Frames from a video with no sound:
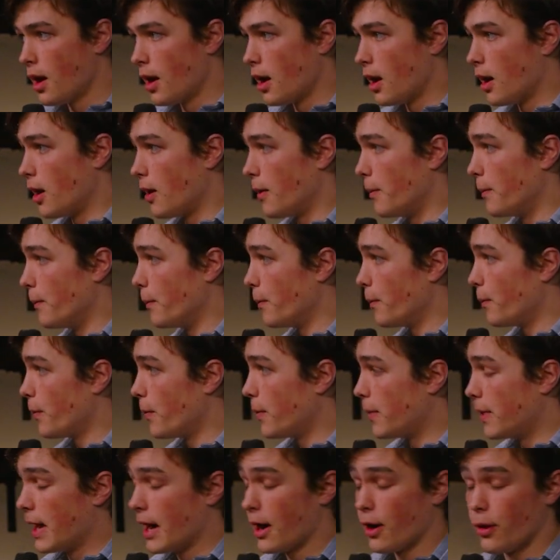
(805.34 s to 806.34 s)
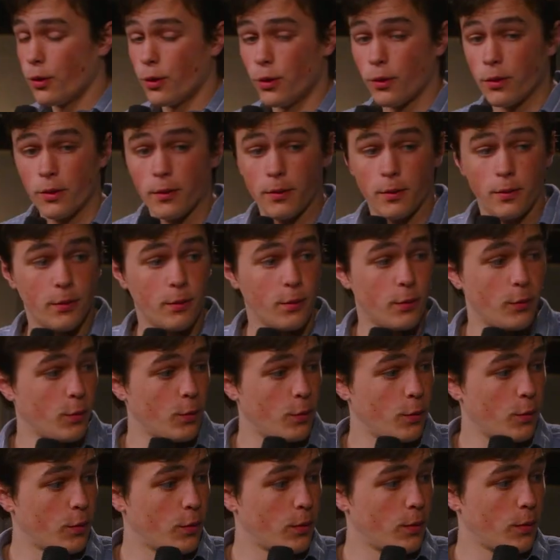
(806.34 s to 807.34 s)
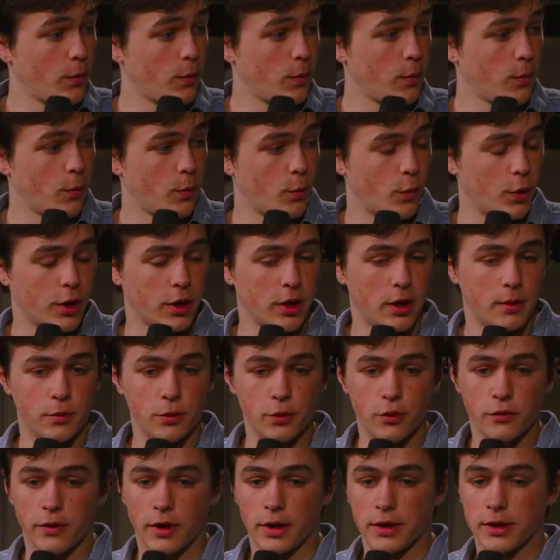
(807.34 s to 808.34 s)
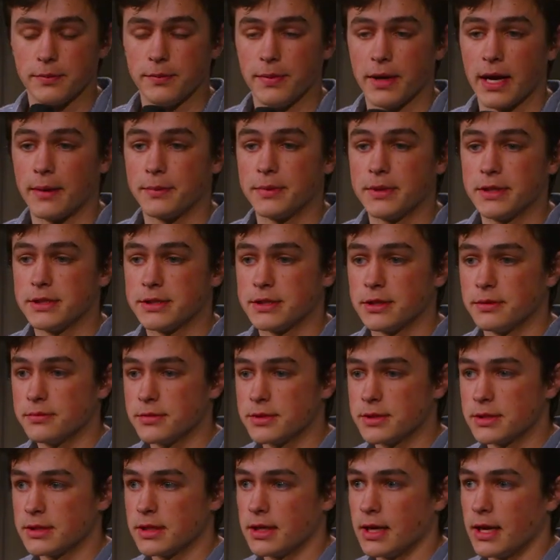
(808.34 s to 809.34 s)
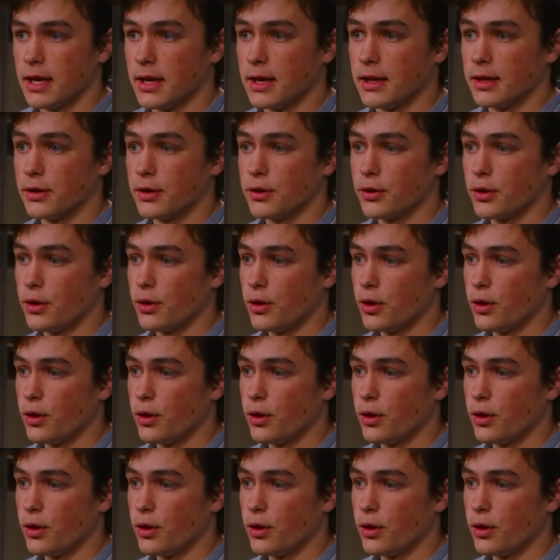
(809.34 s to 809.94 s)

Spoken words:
Now, we're going to move on to baptisms, and